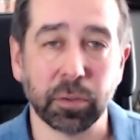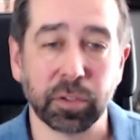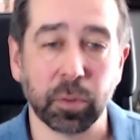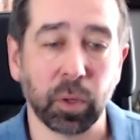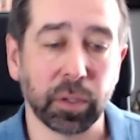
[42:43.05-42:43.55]

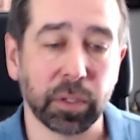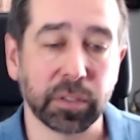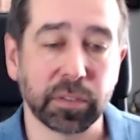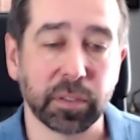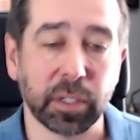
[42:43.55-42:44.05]
So whether
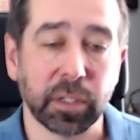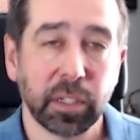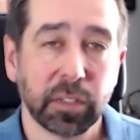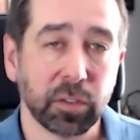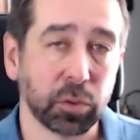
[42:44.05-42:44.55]
it's the
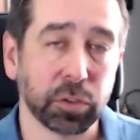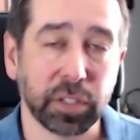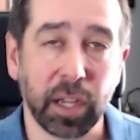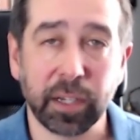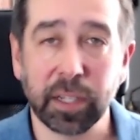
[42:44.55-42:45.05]
social
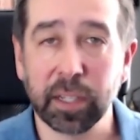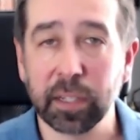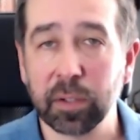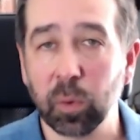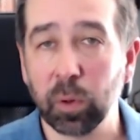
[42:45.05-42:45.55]

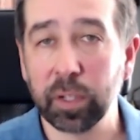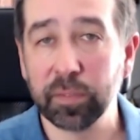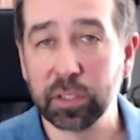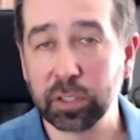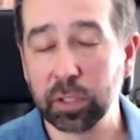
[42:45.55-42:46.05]
sign-in or
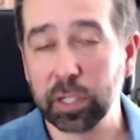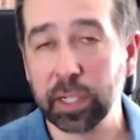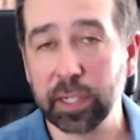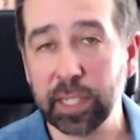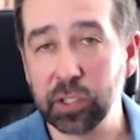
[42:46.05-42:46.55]
even just looking
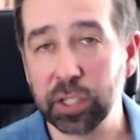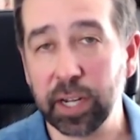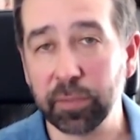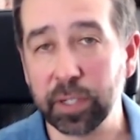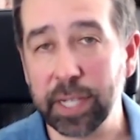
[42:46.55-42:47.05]
at each and
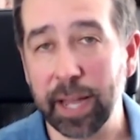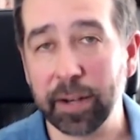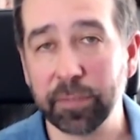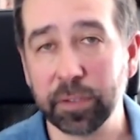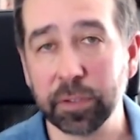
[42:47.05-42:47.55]
every
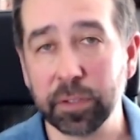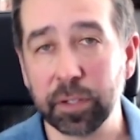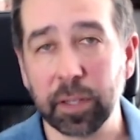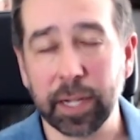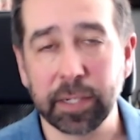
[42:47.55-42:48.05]
data field that you're
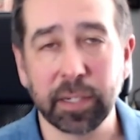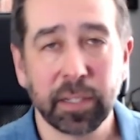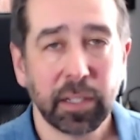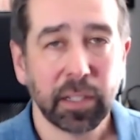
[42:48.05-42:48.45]
collecting,